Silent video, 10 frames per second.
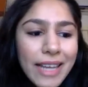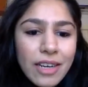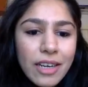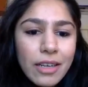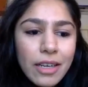
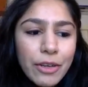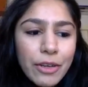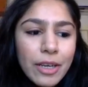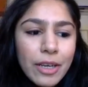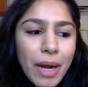
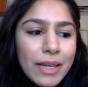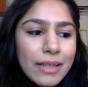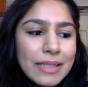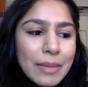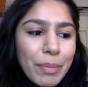extracurricular
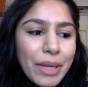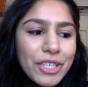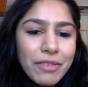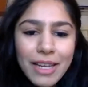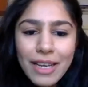
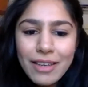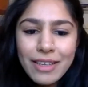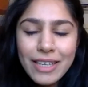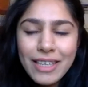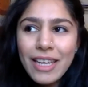participation
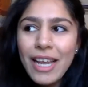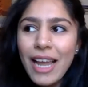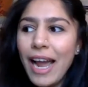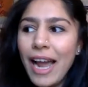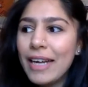wala kid,
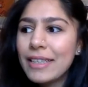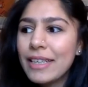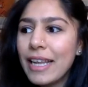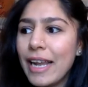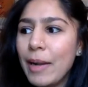
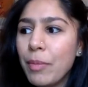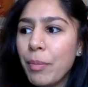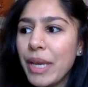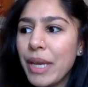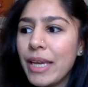and it
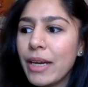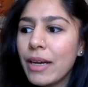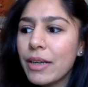helped me,